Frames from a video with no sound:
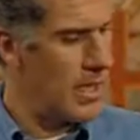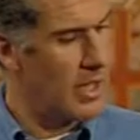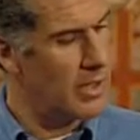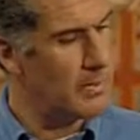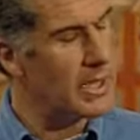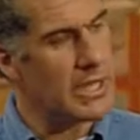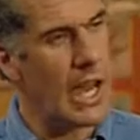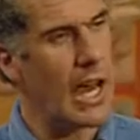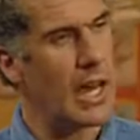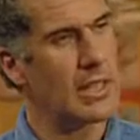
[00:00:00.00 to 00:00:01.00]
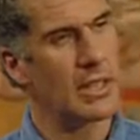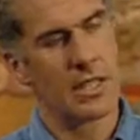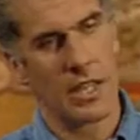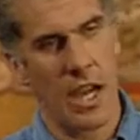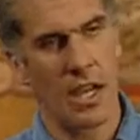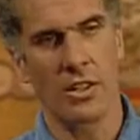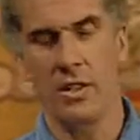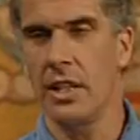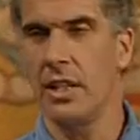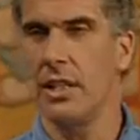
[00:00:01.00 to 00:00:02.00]
He could be tired,
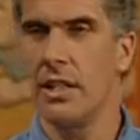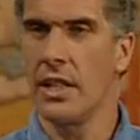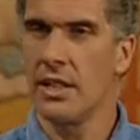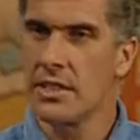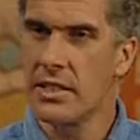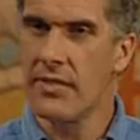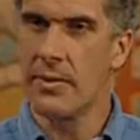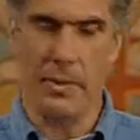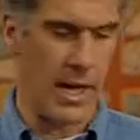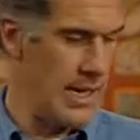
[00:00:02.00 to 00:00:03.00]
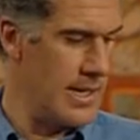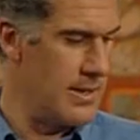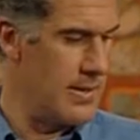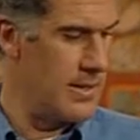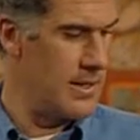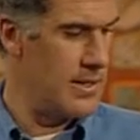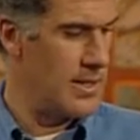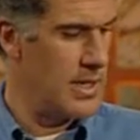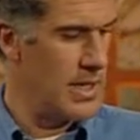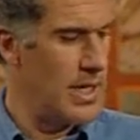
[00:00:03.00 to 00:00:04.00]
hungry. He could suffer pain.
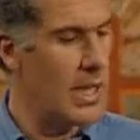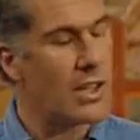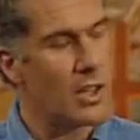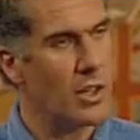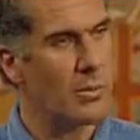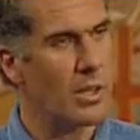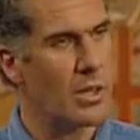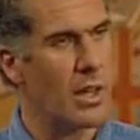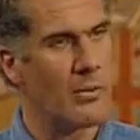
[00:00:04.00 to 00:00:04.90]
He had human